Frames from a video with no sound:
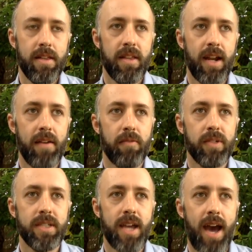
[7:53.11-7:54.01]
that I
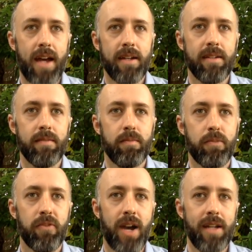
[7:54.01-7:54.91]
really hadn't
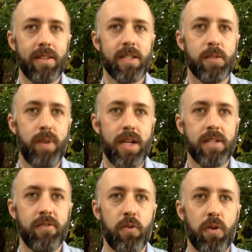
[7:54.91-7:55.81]
provided the
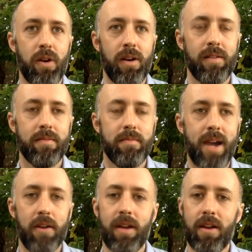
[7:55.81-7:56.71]
space for
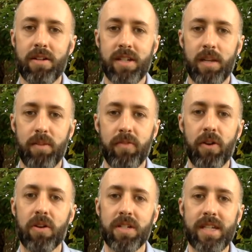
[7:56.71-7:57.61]
my own energy to be
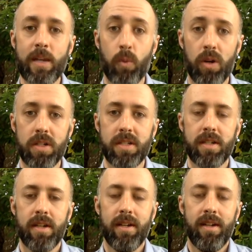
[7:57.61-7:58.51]
focused inwards.
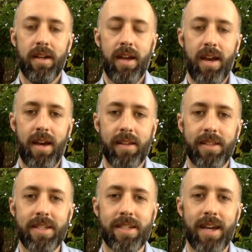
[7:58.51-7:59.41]
And
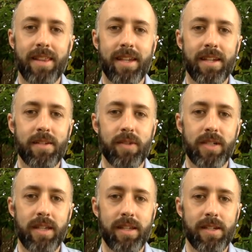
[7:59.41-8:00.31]
this, I think, is really the